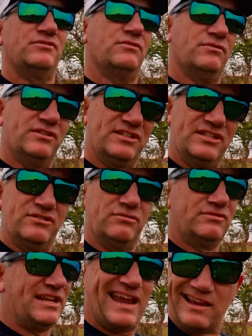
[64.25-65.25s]
all the digital
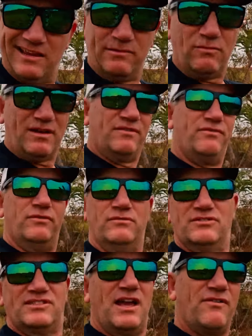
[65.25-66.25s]
tech and wonderful
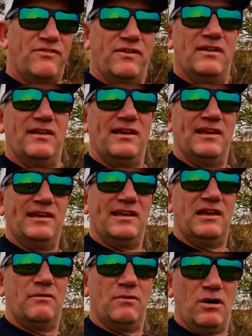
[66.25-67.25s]
stuff,
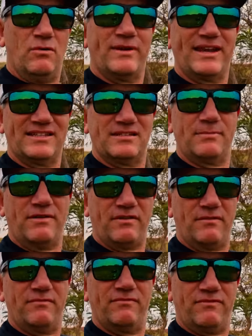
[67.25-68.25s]
well, we get some other
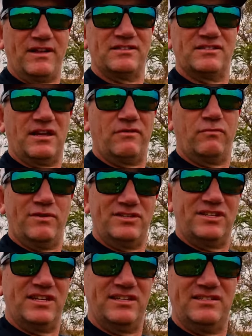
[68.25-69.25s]
fun stuff, which
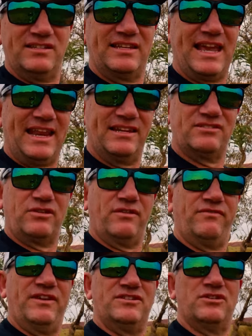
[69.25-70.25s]
is Canon's got a
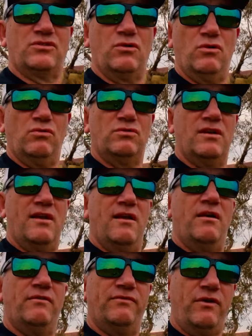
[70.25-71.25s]
feature called
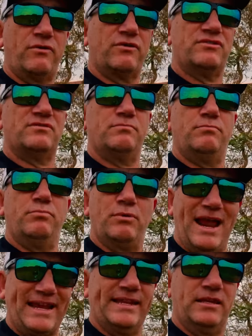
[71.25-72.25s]
focus
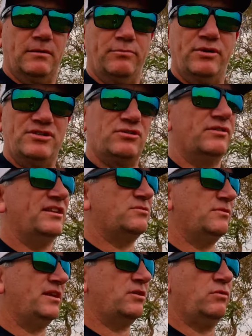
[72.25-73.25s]
bracketing. I'm pretty sure that's
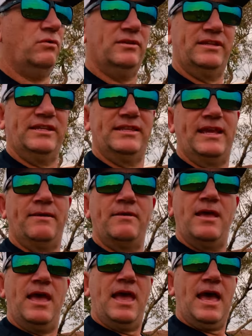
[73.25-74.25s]
what they call it in there.
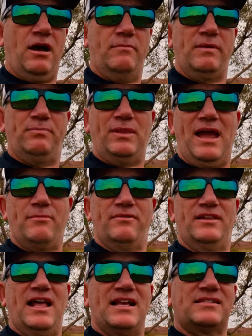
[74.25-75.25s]
I've been playing with it
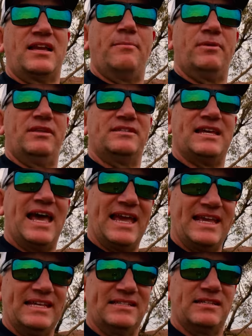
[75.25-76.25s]
the last couple of
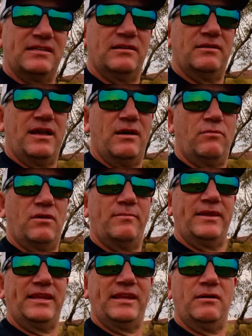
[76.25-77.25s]
days while I've
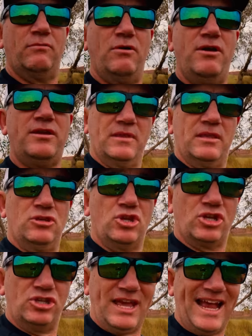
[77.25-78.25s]
been here at work. You
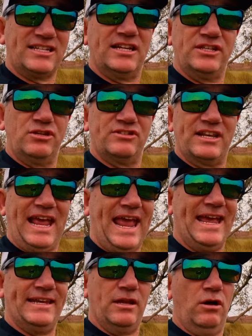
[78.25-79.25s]
can actually use it
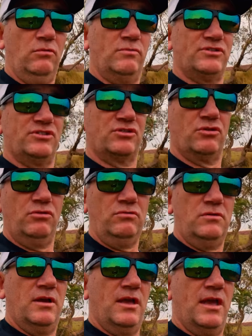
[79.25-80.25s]
handheld, which is cool.
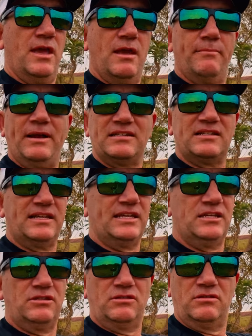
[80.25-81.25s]

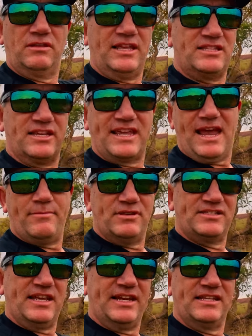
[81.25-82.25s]
Basically, get your camera
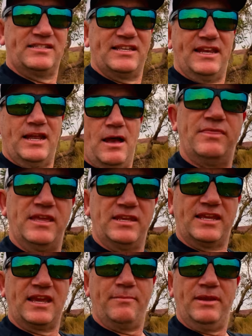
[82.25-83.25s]
settings set up, then you
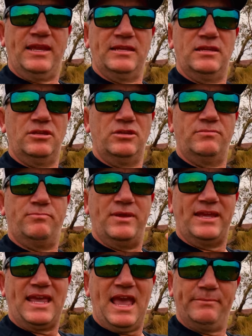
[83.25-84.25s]
come in, you
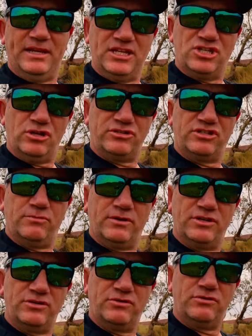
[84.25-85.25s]
pick how many shots you want
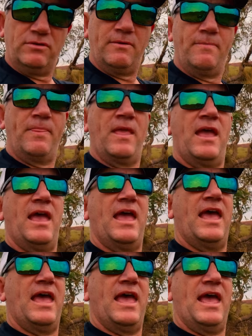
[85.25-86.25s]
to do,
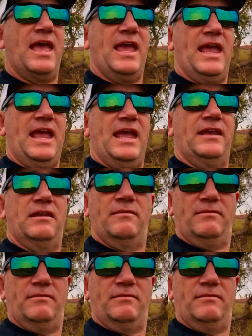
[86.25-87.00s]
and